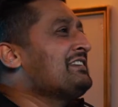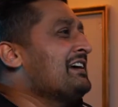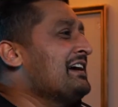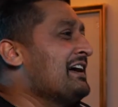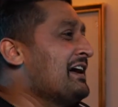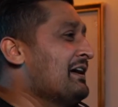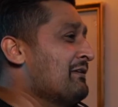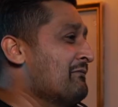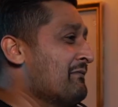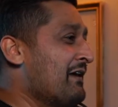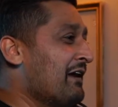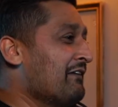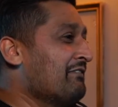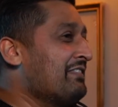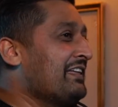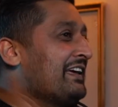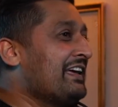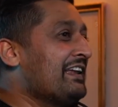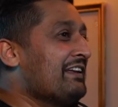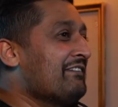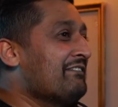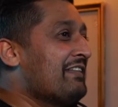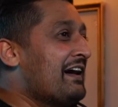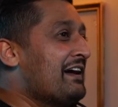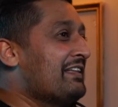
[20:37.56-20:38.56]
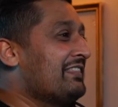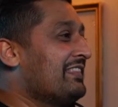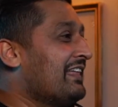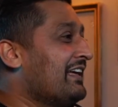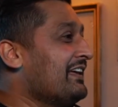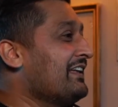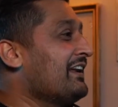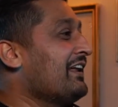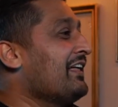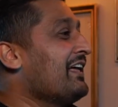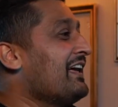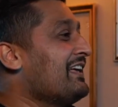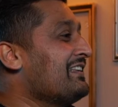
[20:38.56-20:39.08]
I am. I'm thinking of that
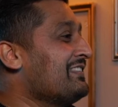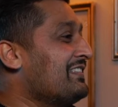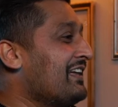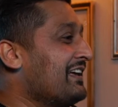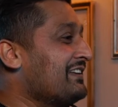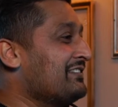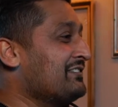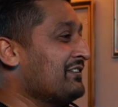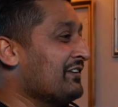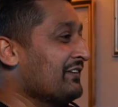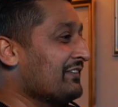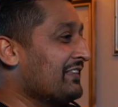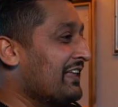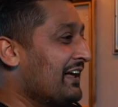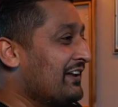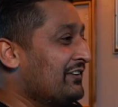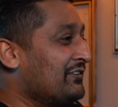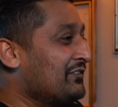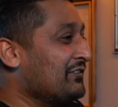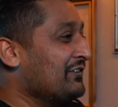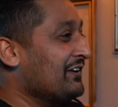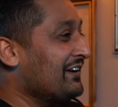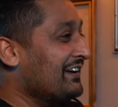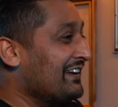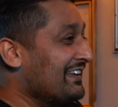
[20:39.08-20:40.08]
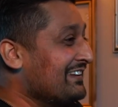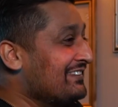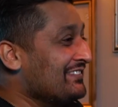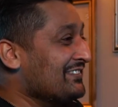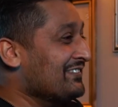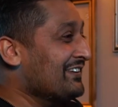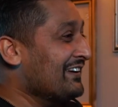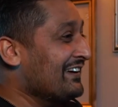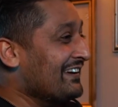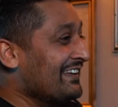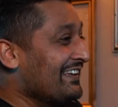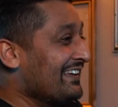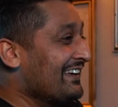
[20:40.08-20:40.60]
you know that song that chunari
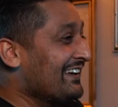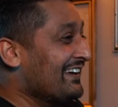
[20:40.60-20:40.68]
chunari.